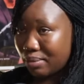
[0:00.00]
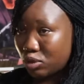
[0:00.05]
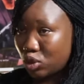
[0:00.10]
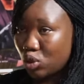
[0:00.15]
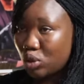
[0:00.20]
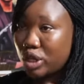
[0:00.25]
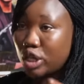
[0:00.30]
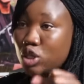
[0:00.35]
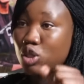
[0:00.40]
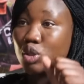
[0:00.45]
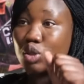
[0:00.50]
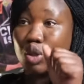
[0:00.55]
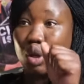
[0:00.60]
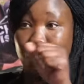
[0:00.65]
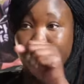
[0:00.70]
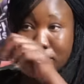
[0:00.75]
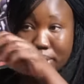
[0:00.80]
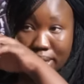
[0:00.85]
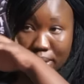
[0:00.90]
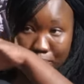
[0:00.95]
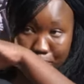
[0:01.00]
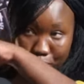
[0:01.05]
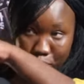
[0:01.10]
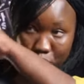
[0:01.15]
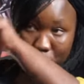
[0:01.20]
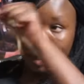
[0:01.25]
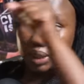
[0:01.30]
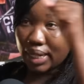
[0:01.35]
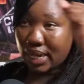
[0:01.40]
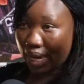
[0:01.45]
so they stopped, they
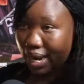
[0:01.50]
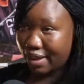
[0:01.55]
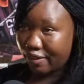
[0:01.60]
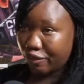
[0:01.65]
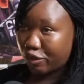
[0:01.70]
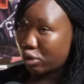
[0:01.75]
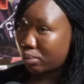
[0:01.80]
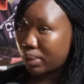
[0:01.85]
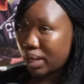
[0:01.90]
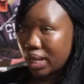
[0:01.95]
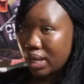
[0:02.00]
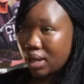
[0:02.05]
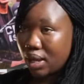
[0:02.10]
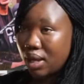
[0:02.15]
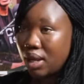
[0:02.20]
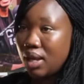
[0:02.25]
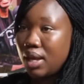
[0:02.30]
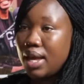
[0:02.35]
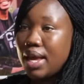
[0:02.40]
pulled the knife from her. Okay.